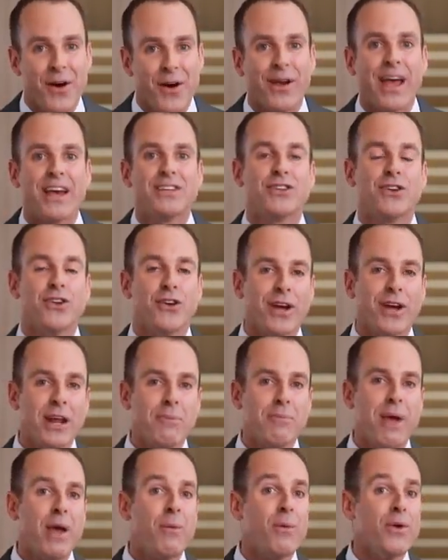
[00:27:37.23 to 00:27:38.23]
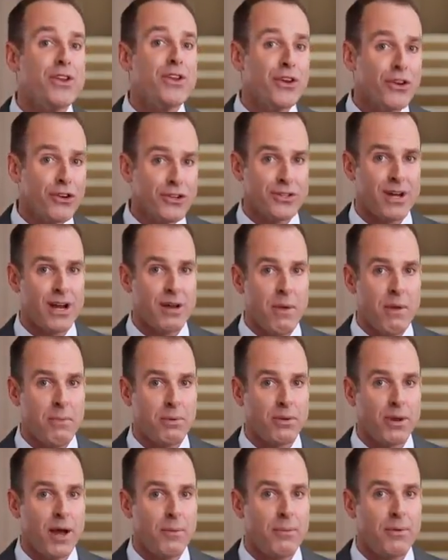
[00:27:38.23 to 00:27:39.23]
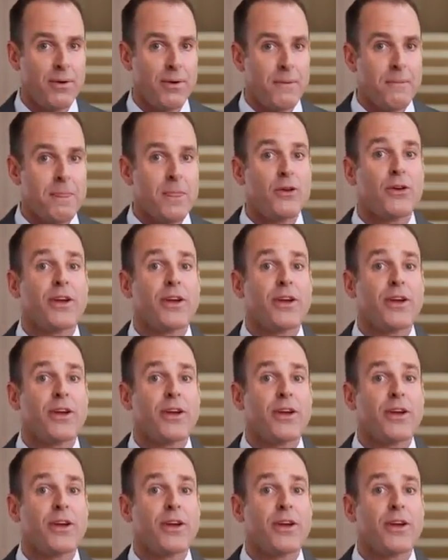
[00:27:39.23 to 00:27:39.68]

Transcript: Okay, so you're getting paid when you're signing people up.